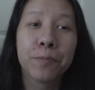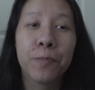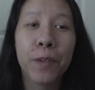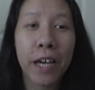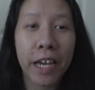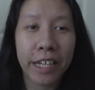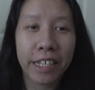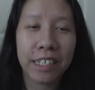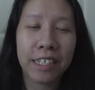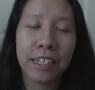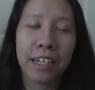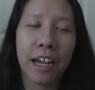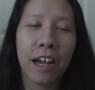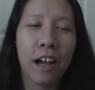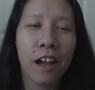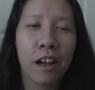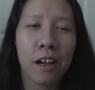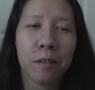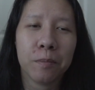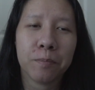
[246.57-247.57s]
But
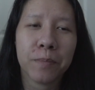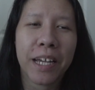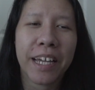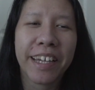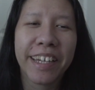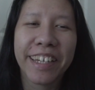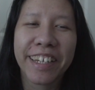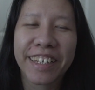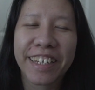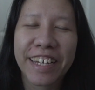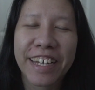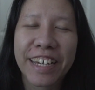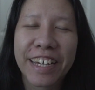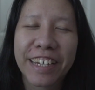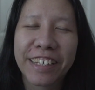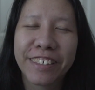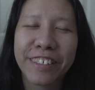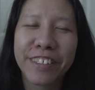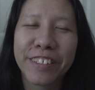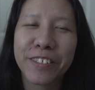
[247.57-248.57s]

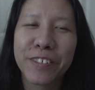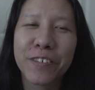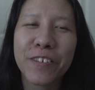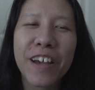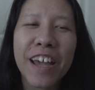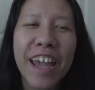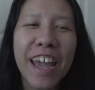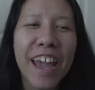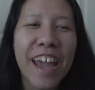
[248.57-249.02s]
so